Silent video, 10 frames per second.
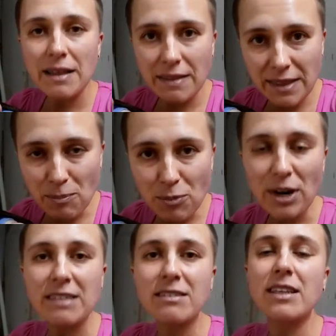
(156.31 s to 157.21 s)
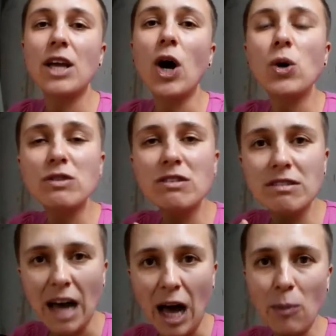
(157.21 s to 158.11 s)
The president who
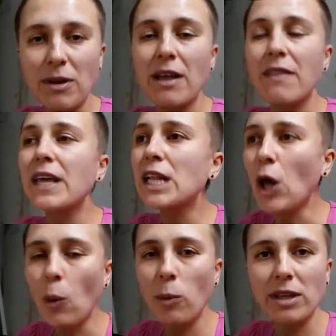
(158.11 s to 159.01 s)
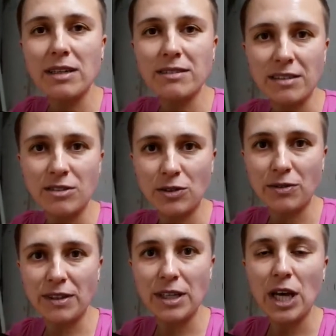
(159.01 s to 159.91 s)
stopped the global
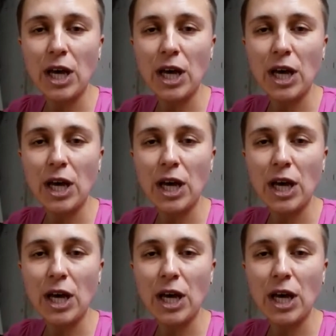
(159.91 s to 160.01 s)
catastrophe,